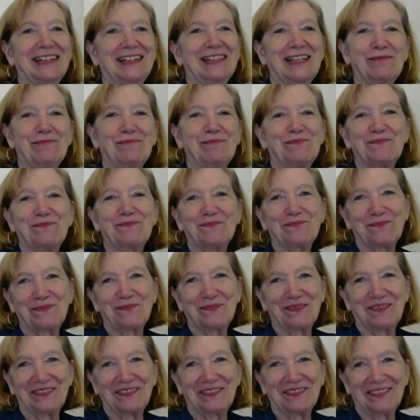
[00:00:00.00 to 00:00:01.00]
feeling
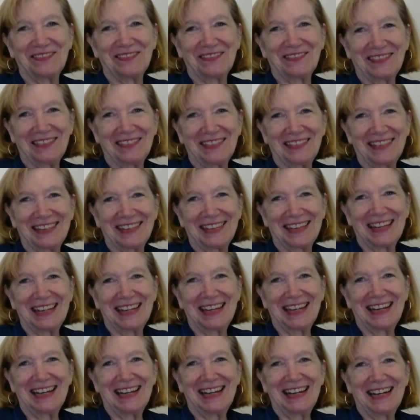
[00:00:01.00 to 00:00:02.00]
stuck
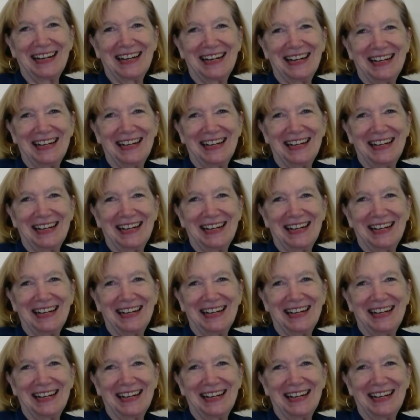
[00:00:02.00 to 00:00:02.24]
into what you